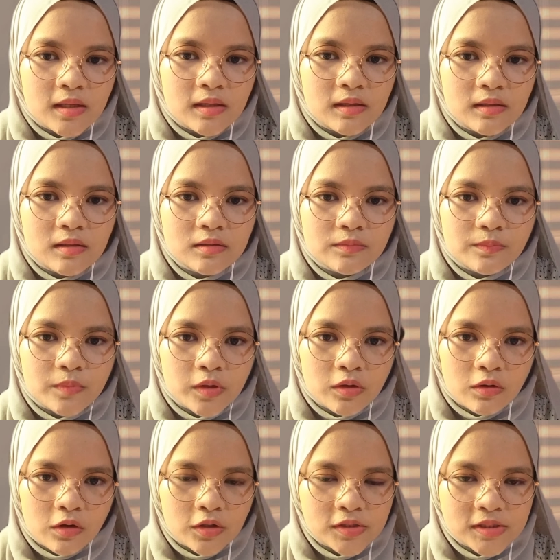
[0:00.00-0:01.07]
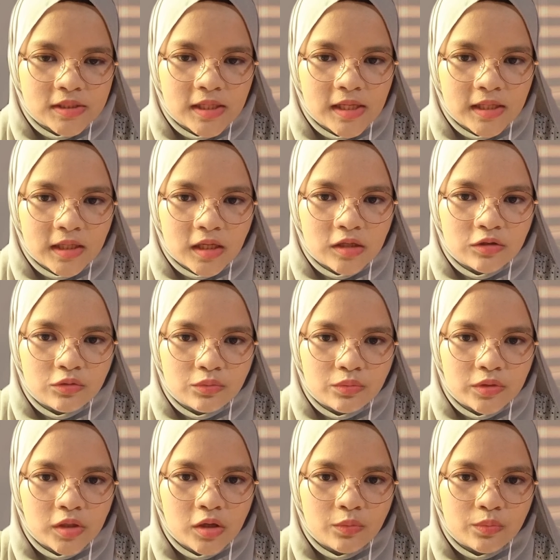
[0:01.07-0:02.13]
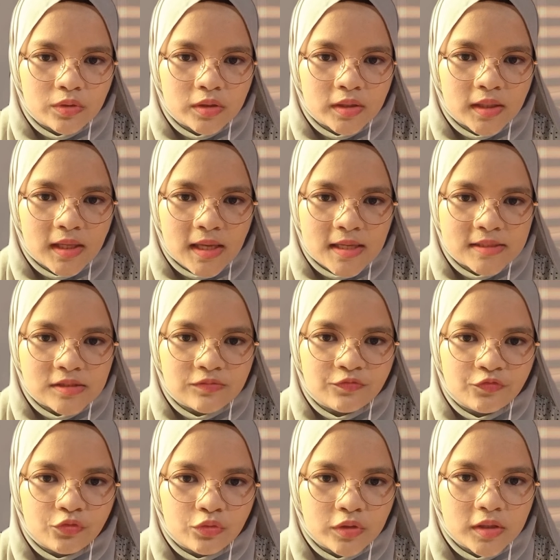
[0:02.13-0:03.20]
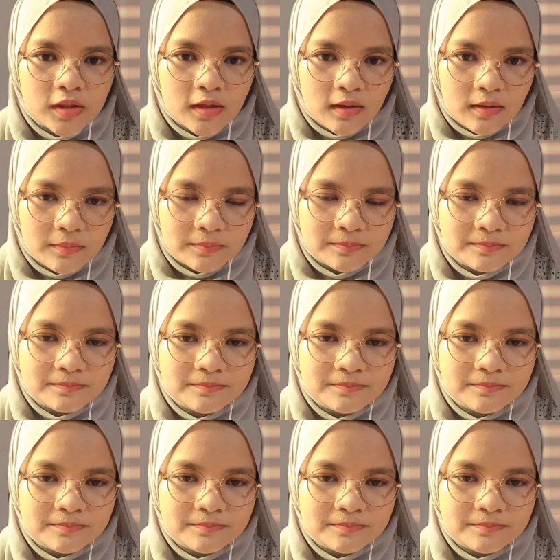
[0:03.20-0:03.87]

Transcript: Eat it because they can do their work as food comes.